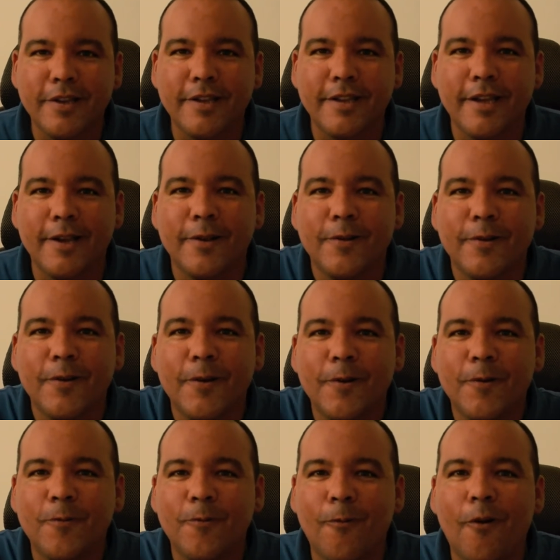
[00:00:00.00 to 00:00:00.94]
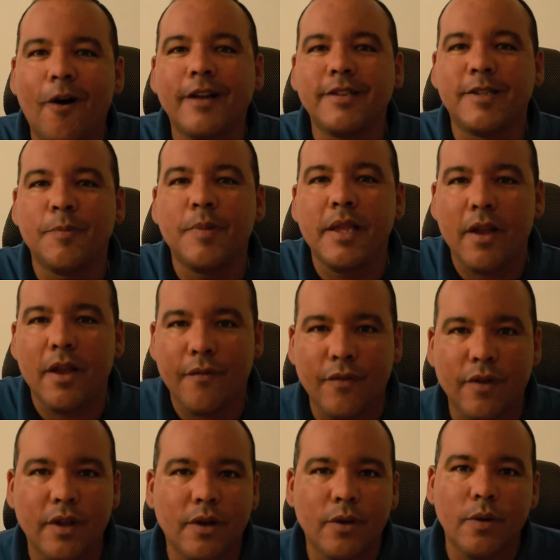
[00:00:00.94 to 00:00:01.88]
that want to be there
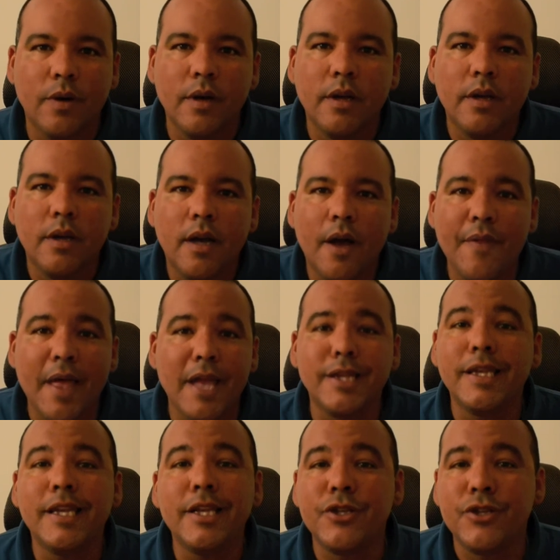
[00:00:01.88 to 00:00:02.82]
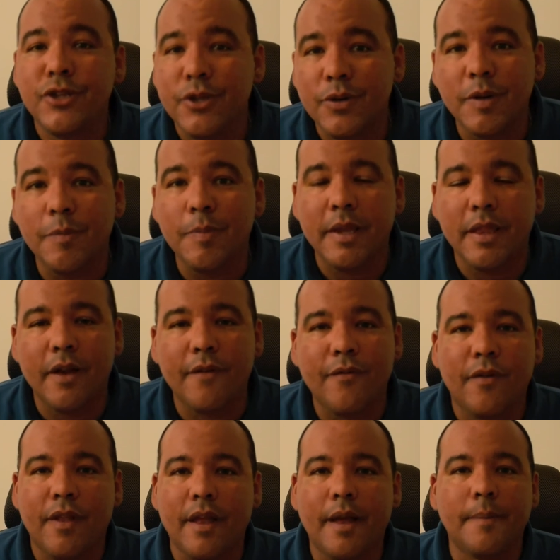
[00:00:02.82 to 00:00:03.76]
for you, and that need you to be there
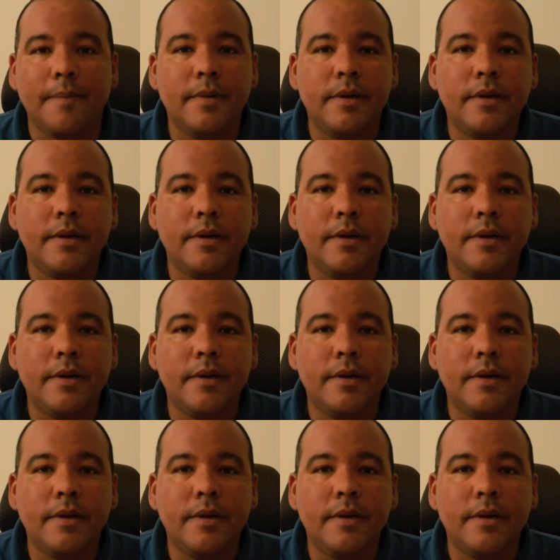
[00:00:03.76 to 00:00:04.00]
for them.